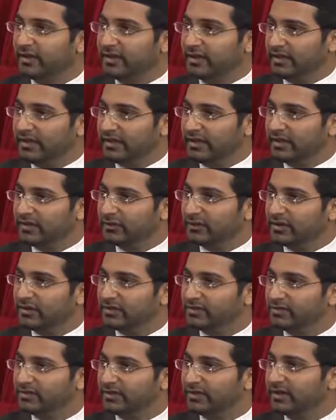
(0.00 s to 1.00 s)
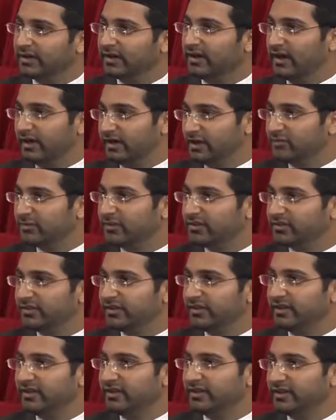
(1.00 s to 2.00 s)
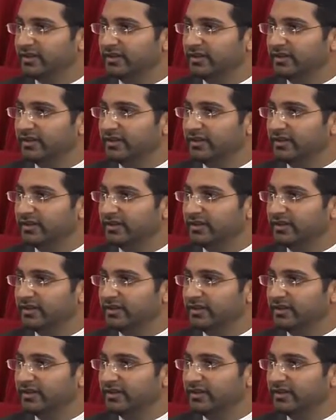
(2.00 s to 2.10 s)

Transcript: He was a Ghanaian missionary.